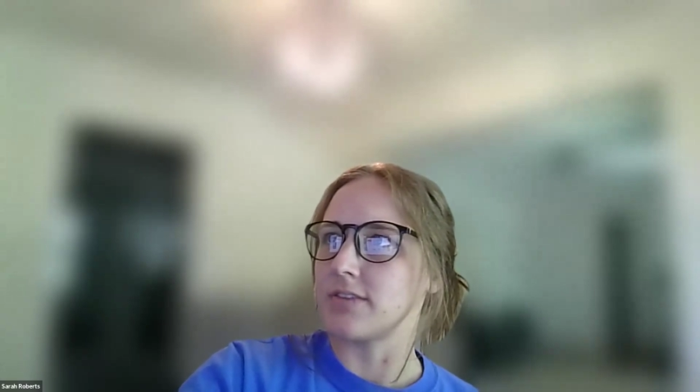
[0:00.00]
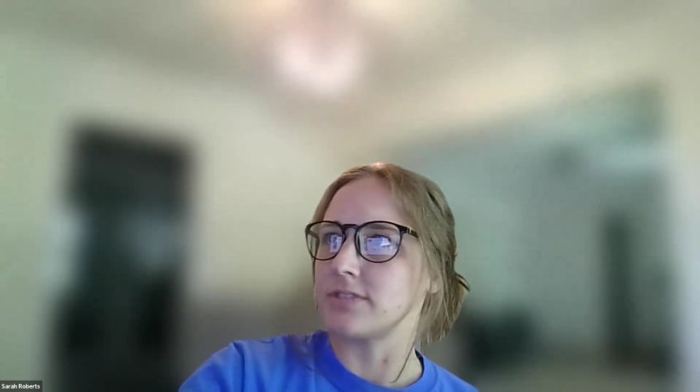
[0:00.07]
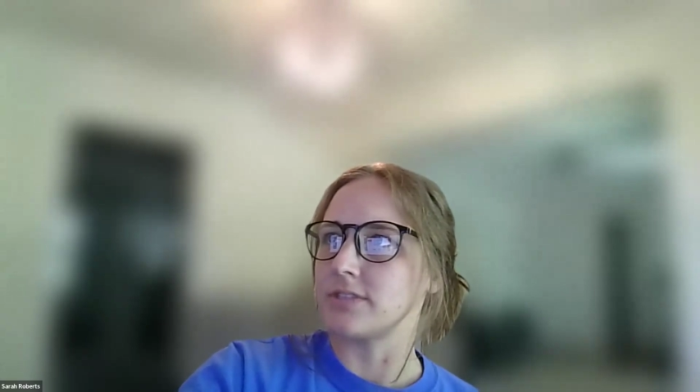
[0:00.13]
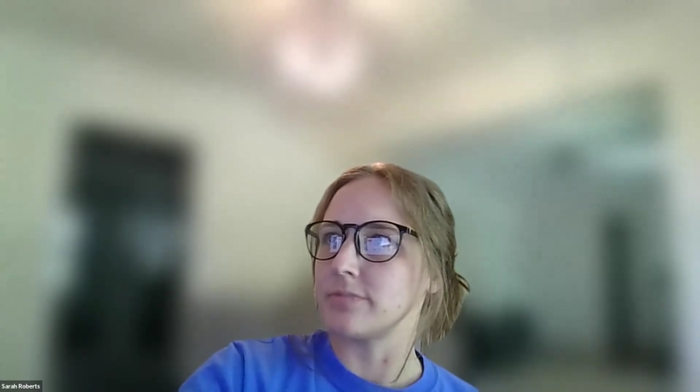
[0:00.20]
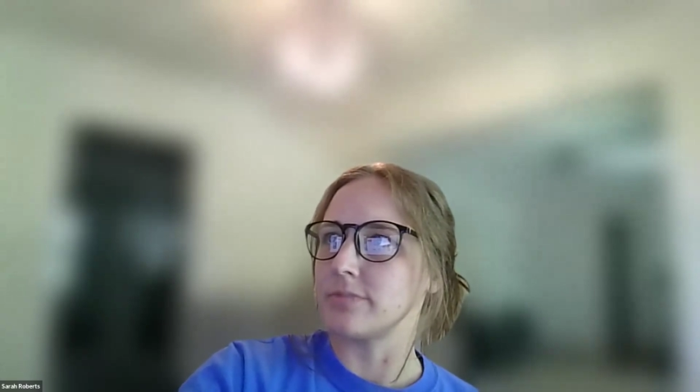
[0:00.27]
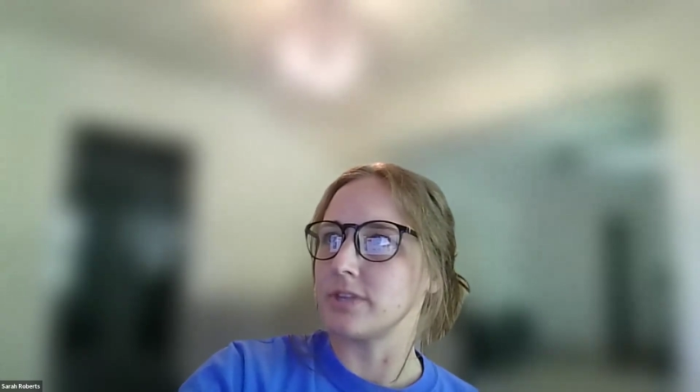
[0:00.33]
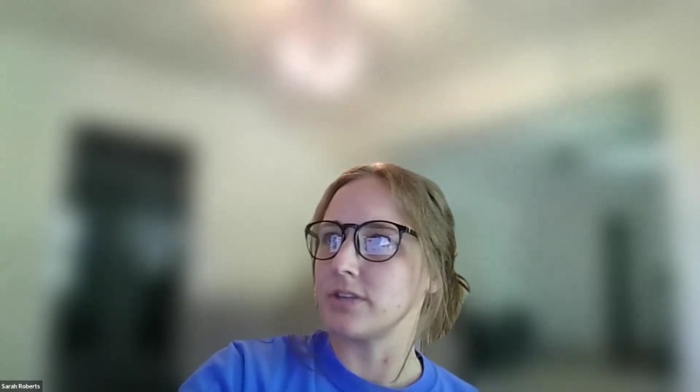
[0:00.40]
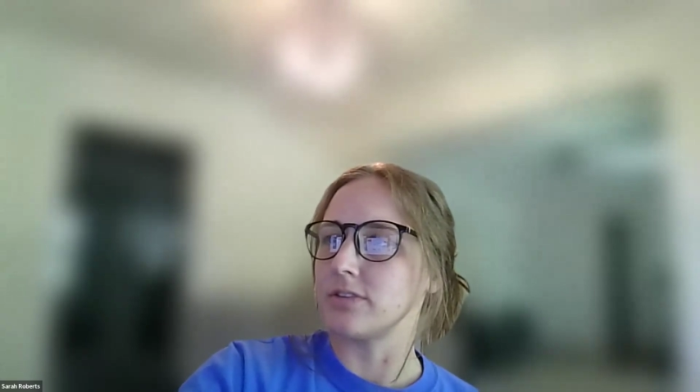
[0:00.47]

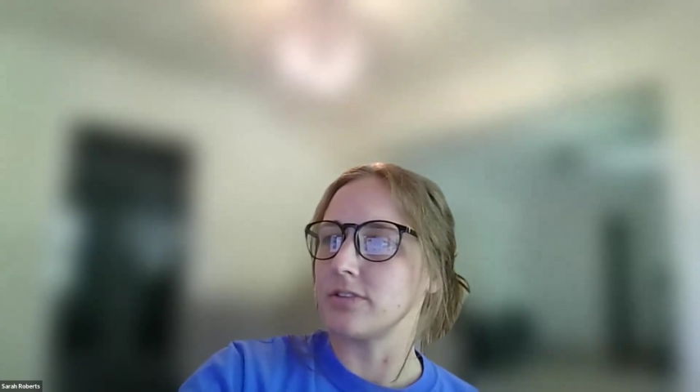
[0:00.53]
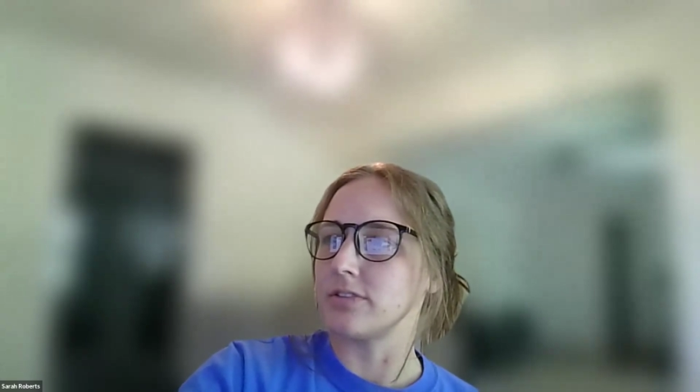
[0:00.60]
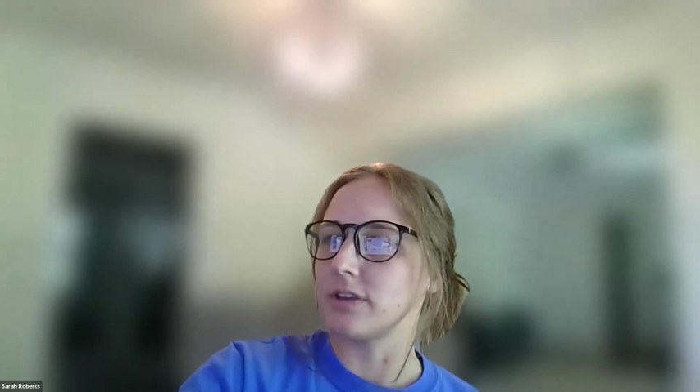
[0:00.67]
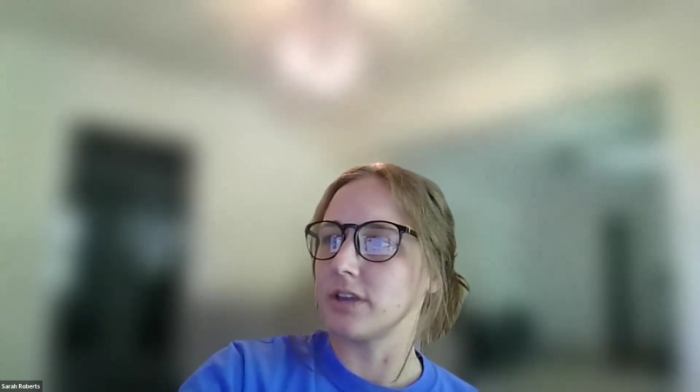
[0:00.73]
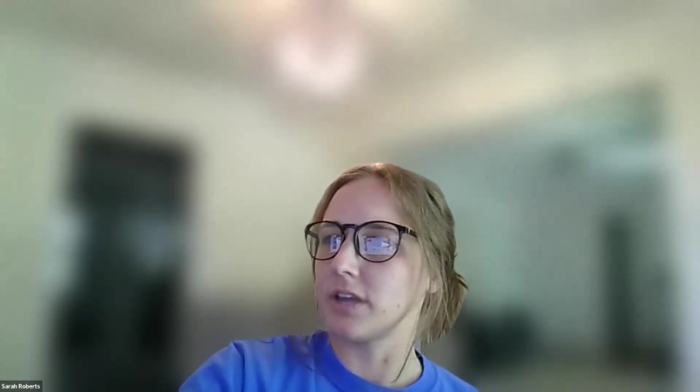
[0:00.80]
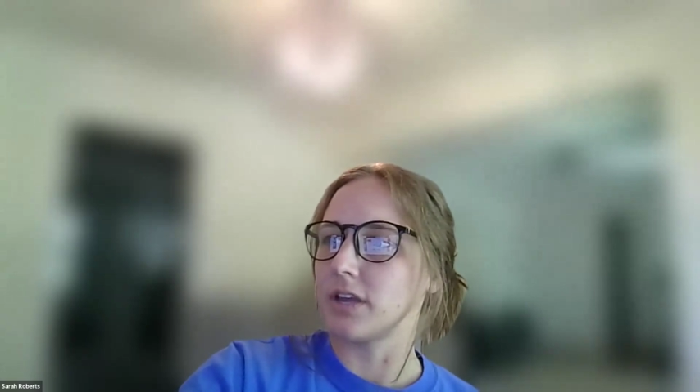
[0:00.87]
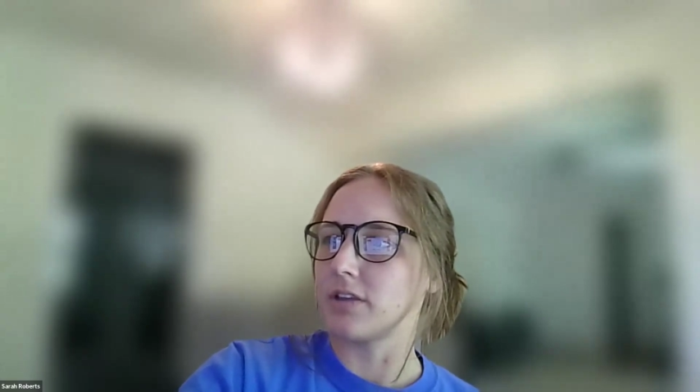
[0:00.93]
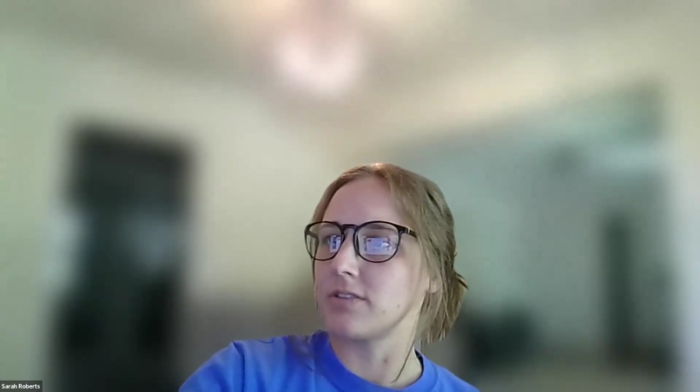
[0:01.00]
have something to
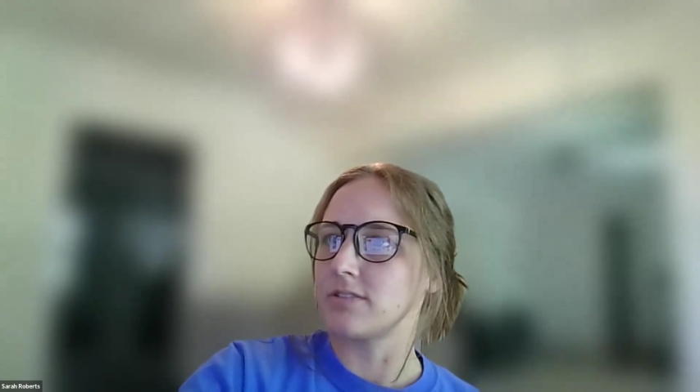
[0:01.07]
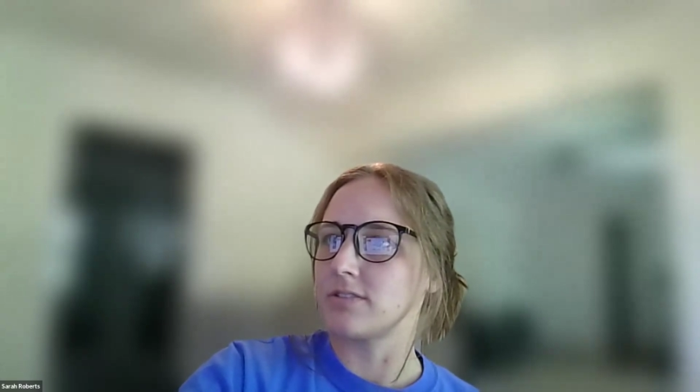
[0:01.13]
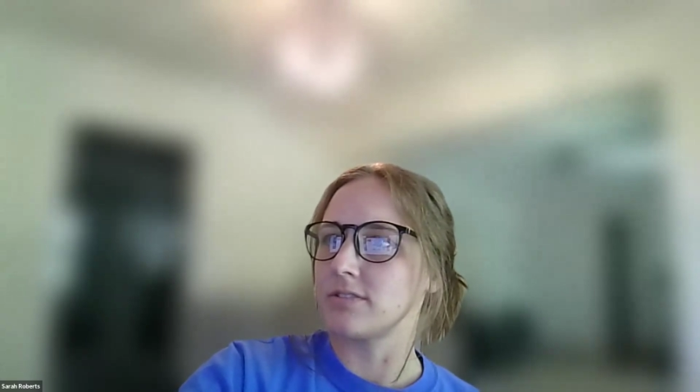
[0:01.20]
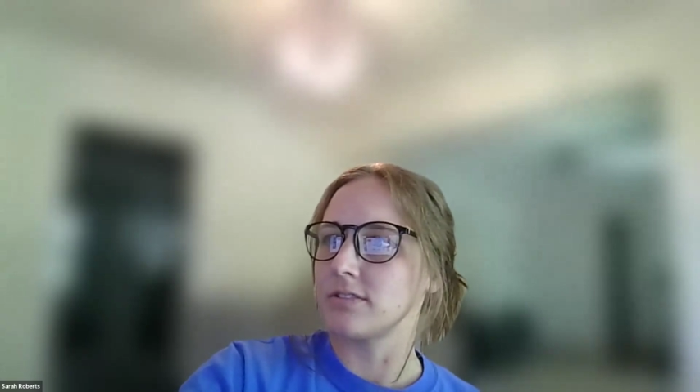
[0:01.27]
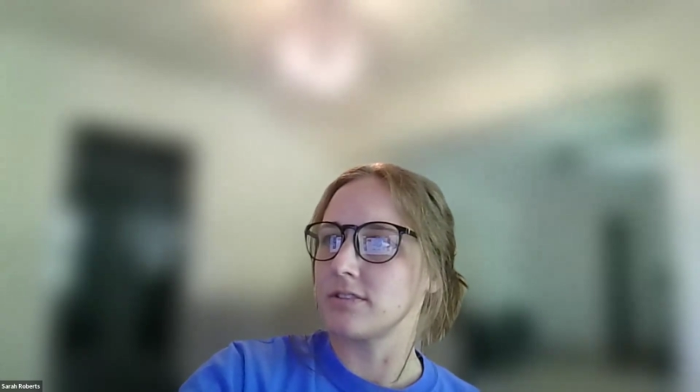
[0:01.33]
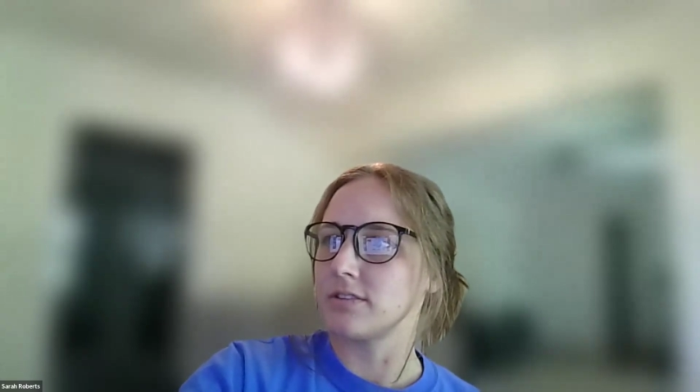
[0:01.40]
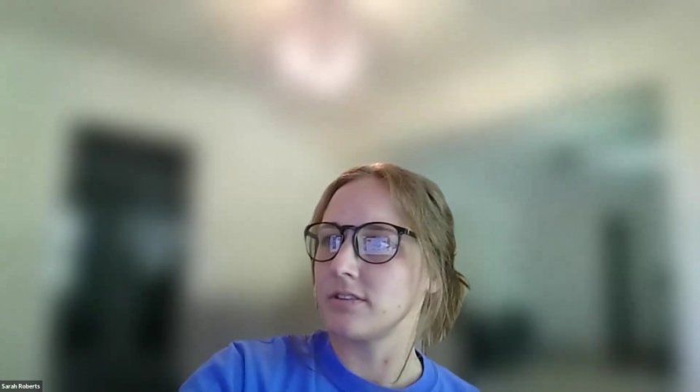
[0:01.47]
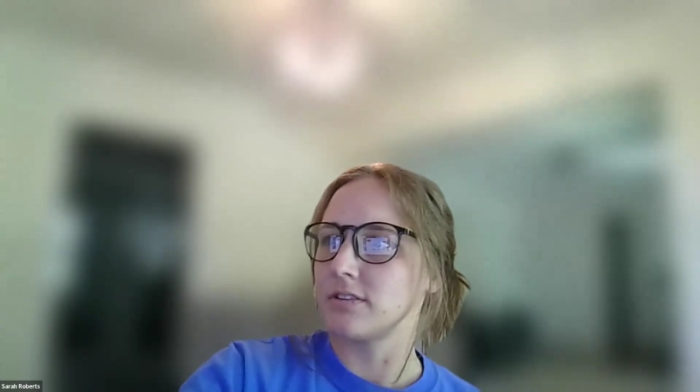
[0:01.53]
look
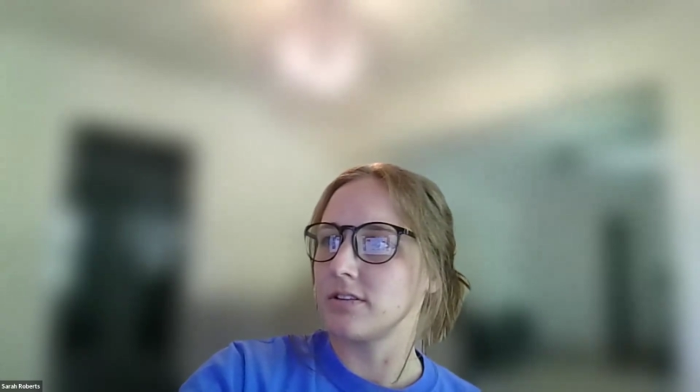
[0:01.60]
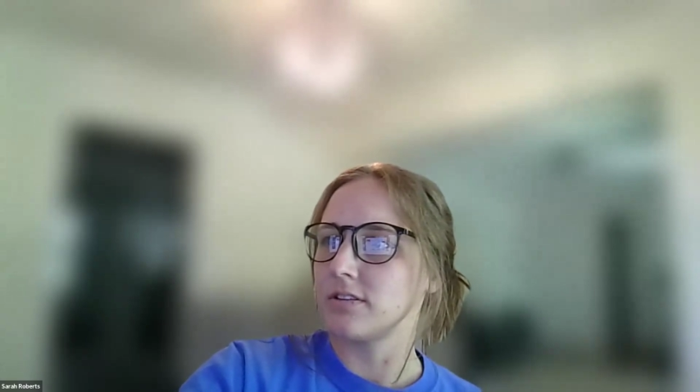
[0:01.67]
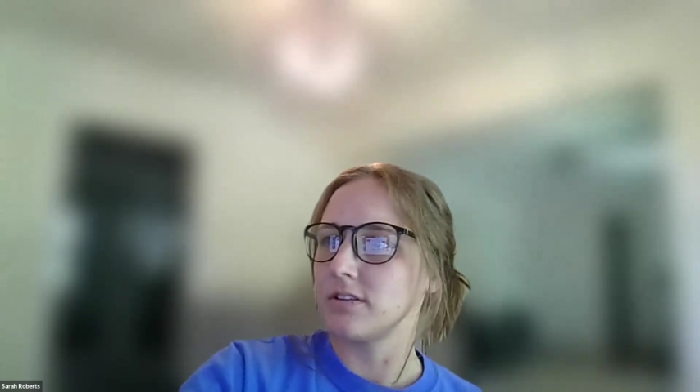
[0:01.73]
at.